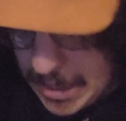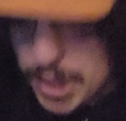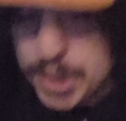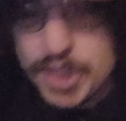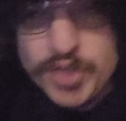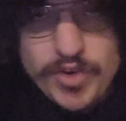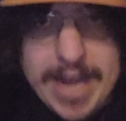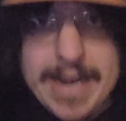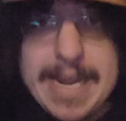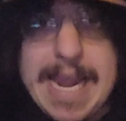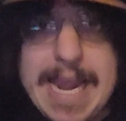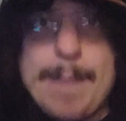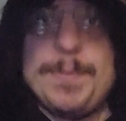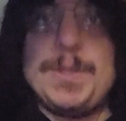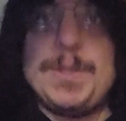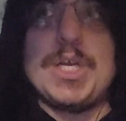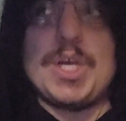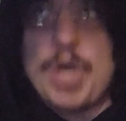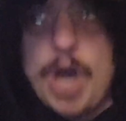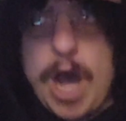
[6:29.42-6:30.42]
Great game.
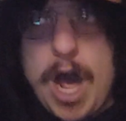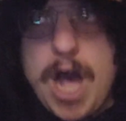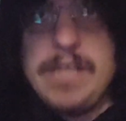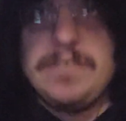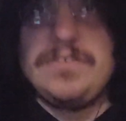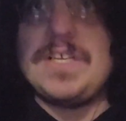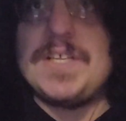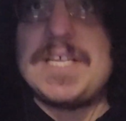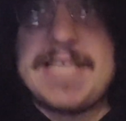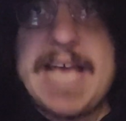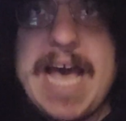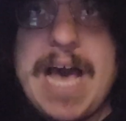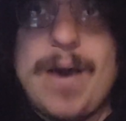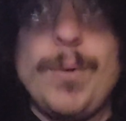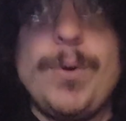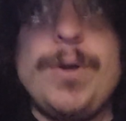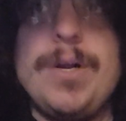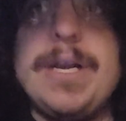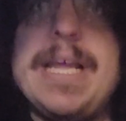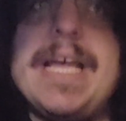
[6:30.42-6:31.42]
The cons of the
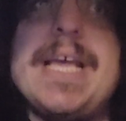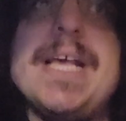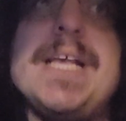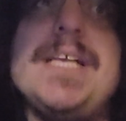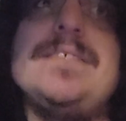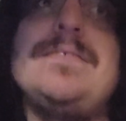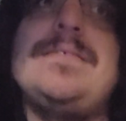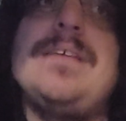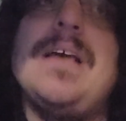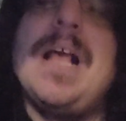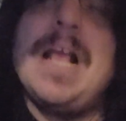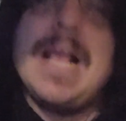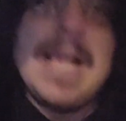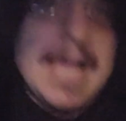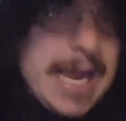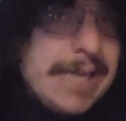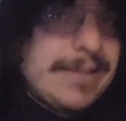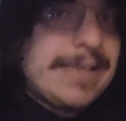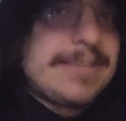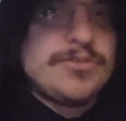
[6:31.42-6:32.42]
tower is
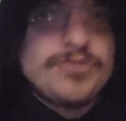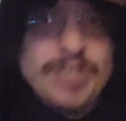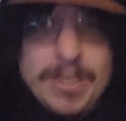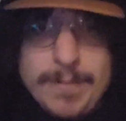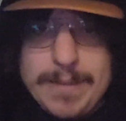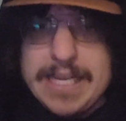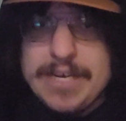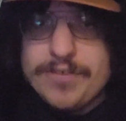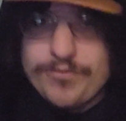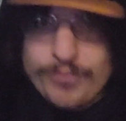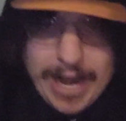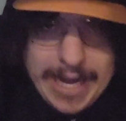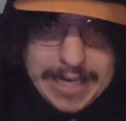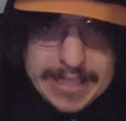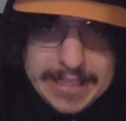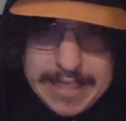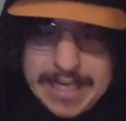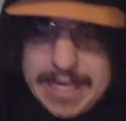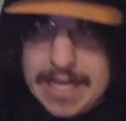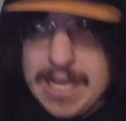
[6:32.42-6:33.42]
extremely
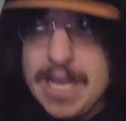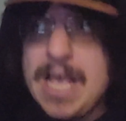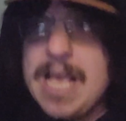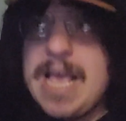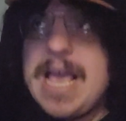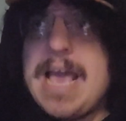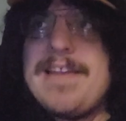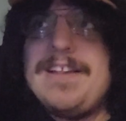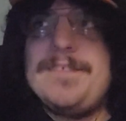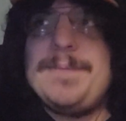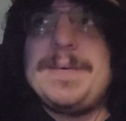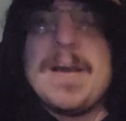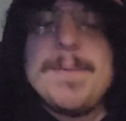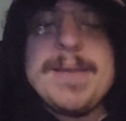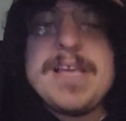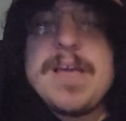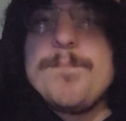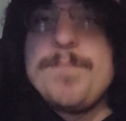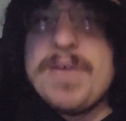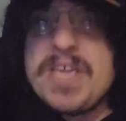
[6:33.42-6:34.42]
grindy and is
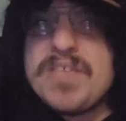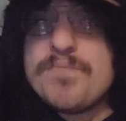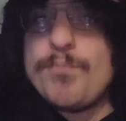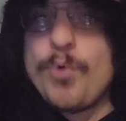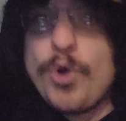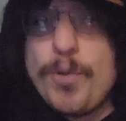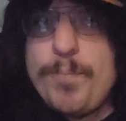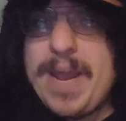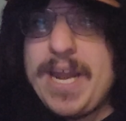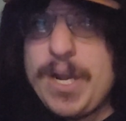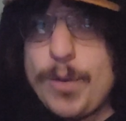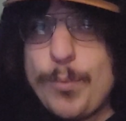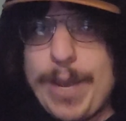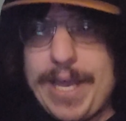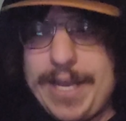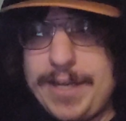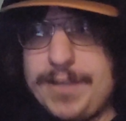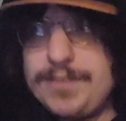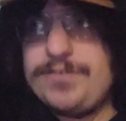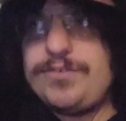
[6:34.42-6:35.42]
becoming a bit more pay to
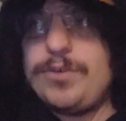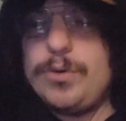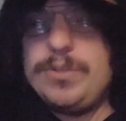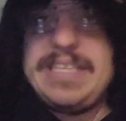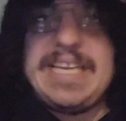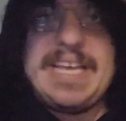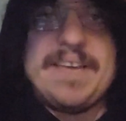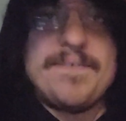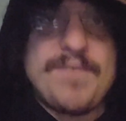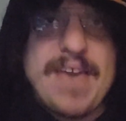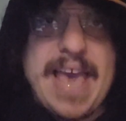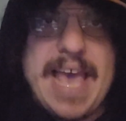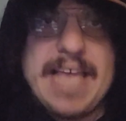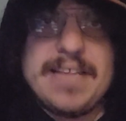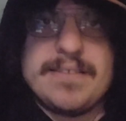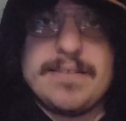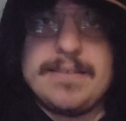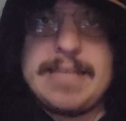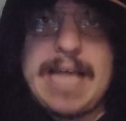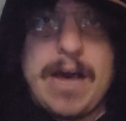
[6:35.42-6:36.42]
win. So the
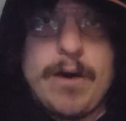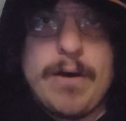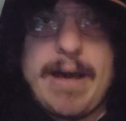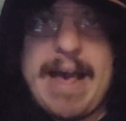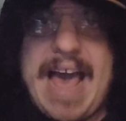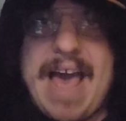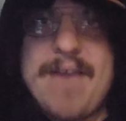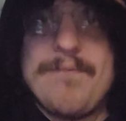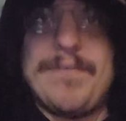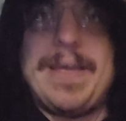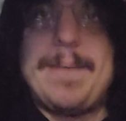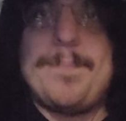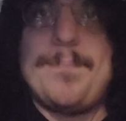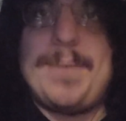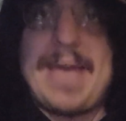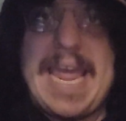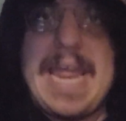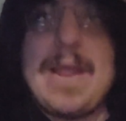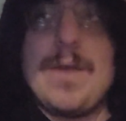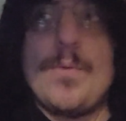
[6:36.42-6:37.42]
event now have a
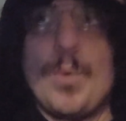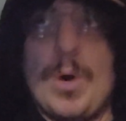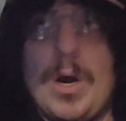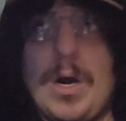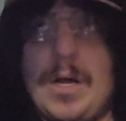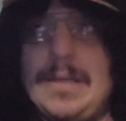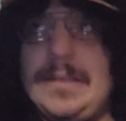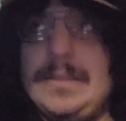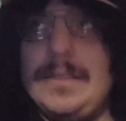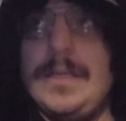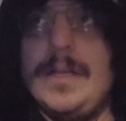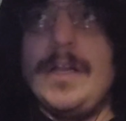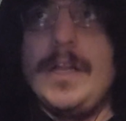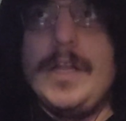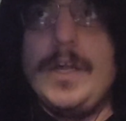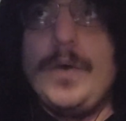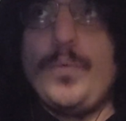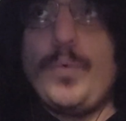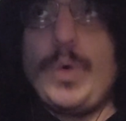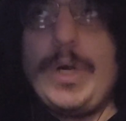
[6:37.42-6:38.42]
paywall
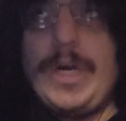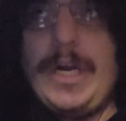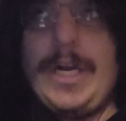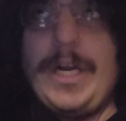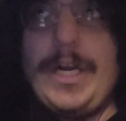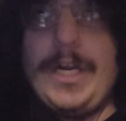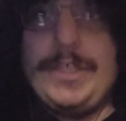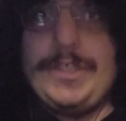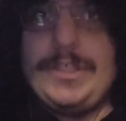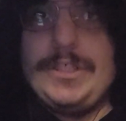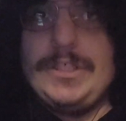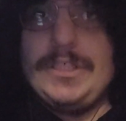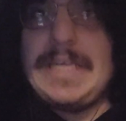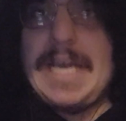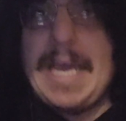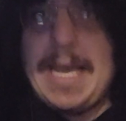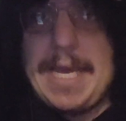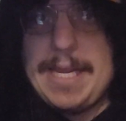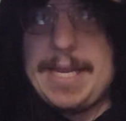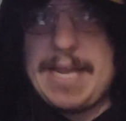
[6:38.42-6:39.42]
where you
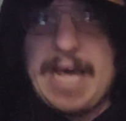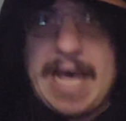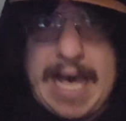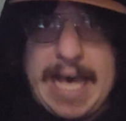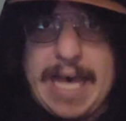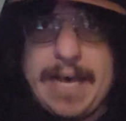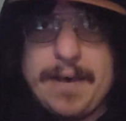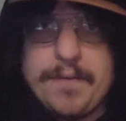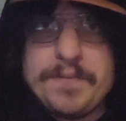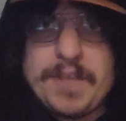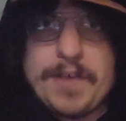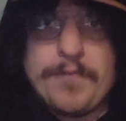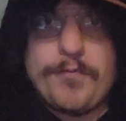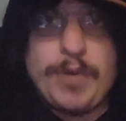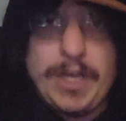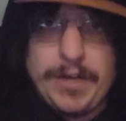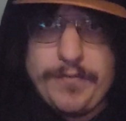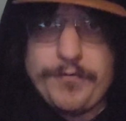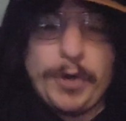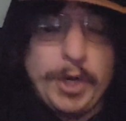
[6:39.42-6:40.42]
can have the
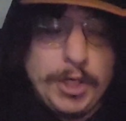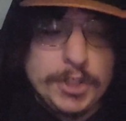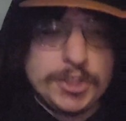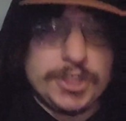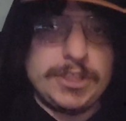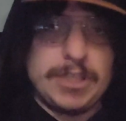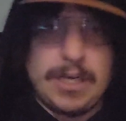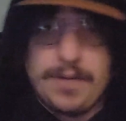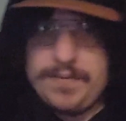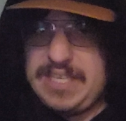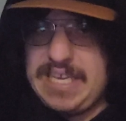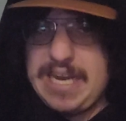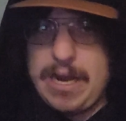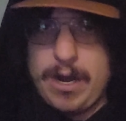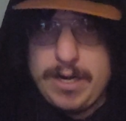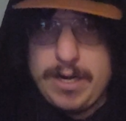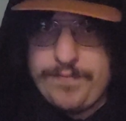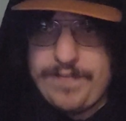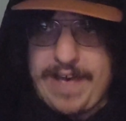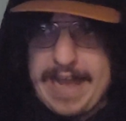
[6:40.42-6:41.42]
free version of the
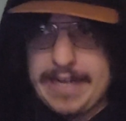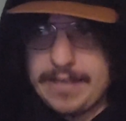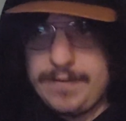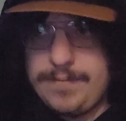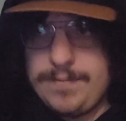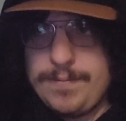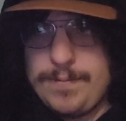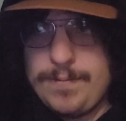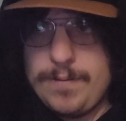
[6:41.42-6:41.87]
artifact